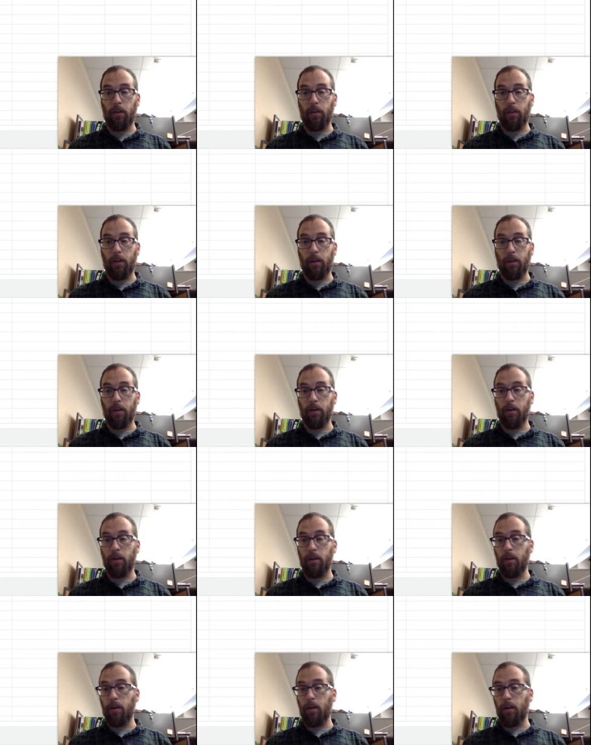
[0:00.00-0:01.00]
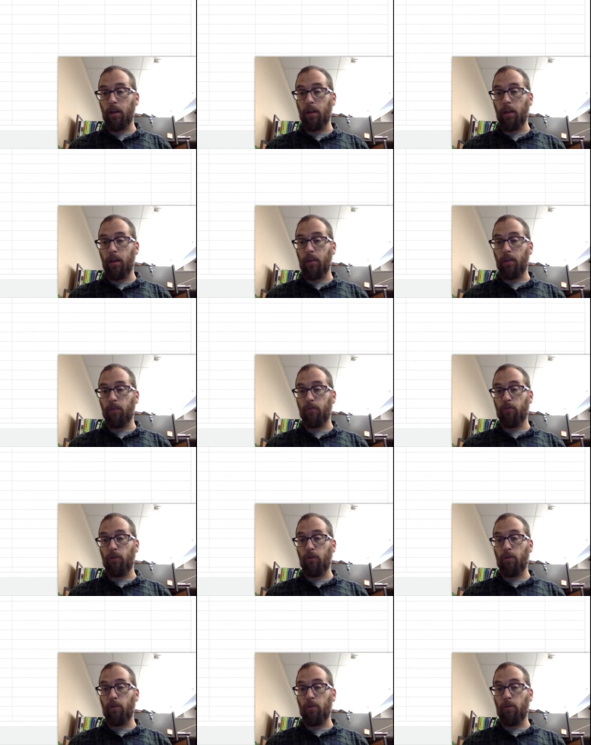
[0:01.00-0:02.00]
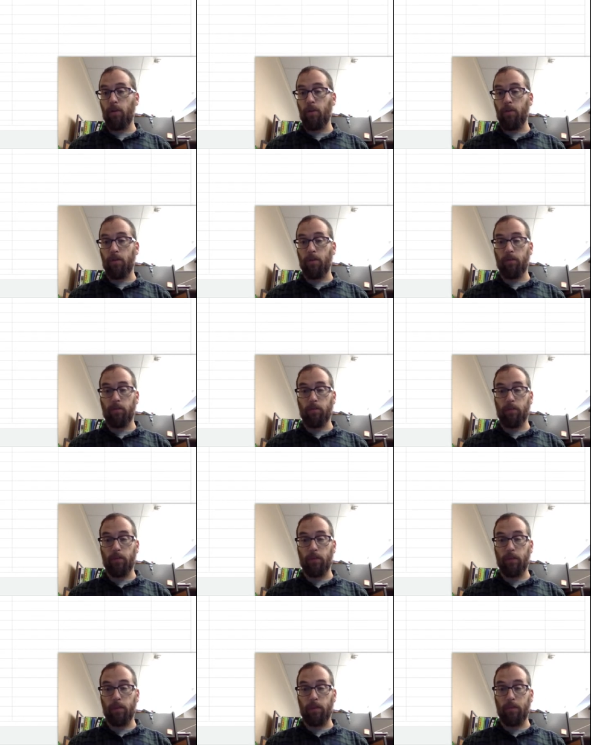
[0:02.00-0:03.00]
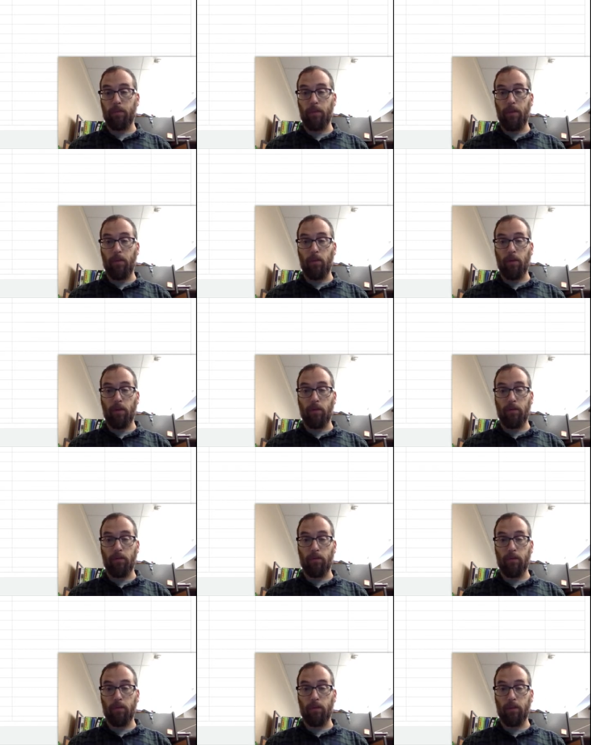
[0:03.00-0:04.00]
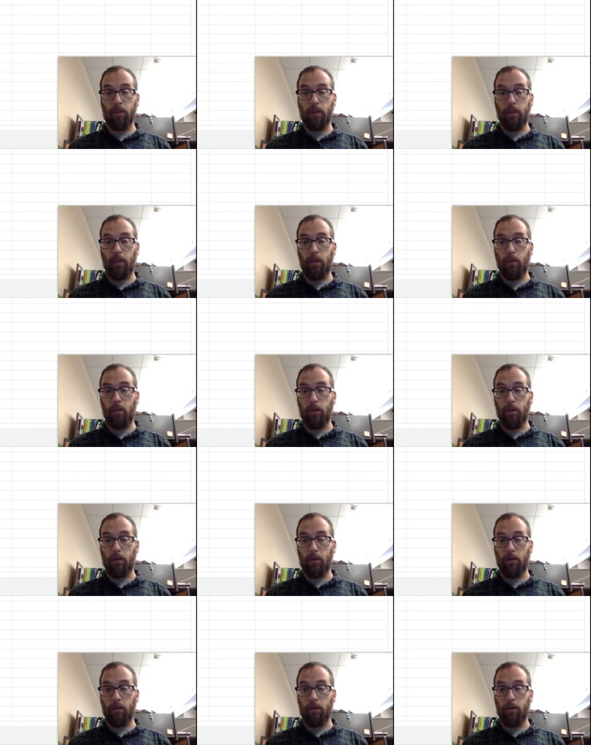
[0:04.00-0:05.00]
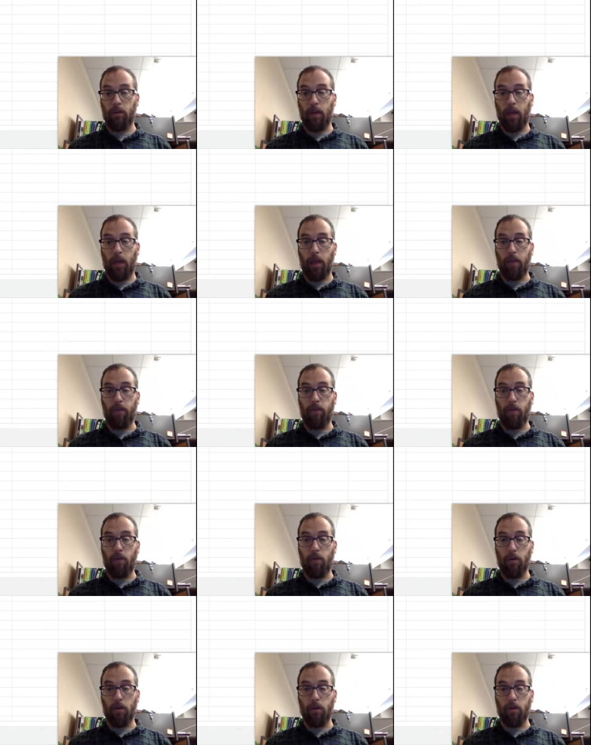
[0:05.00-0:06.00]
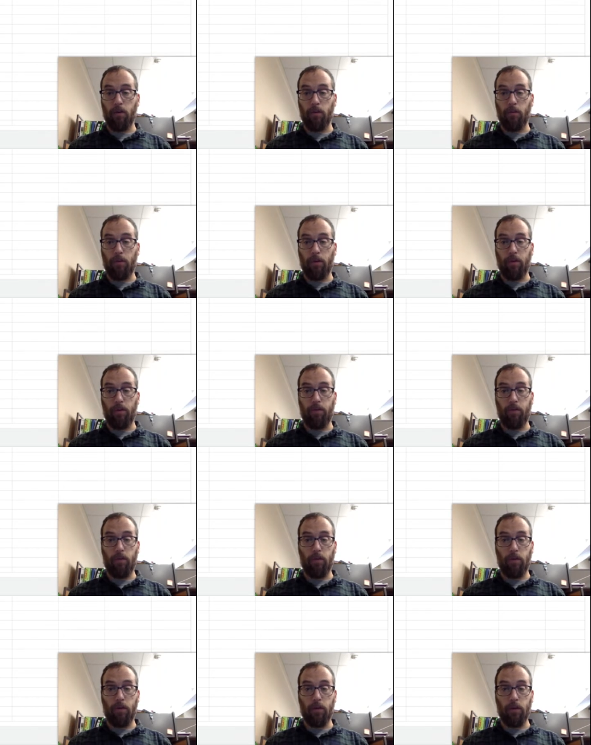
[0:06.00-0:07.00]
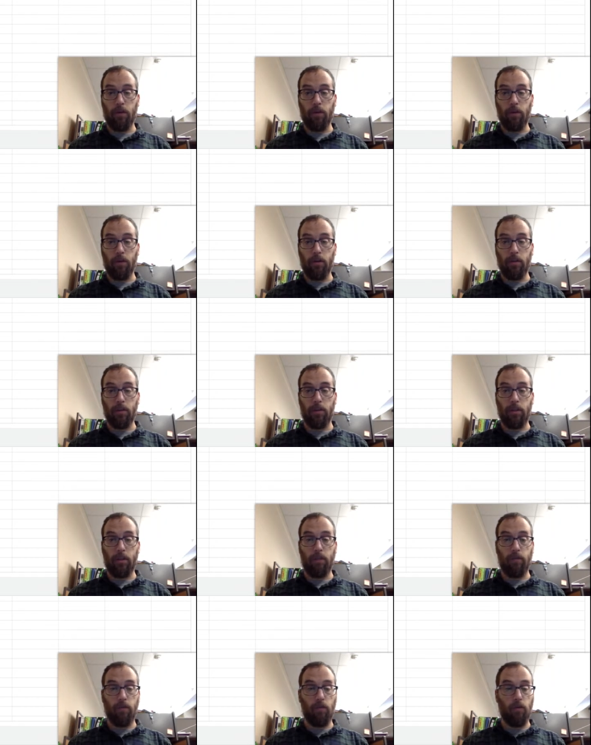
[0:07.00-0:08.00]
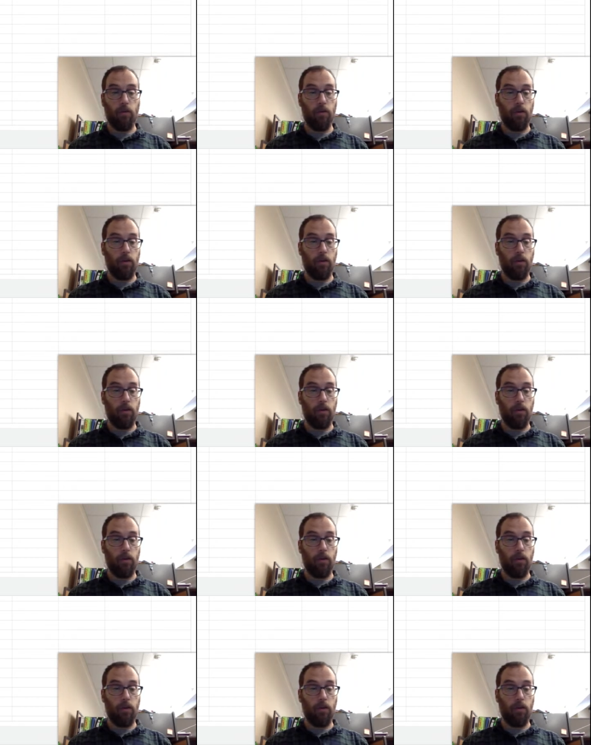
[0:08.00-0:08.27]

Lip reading: letter and the row number. This is B1, C1, A4, B4, C4,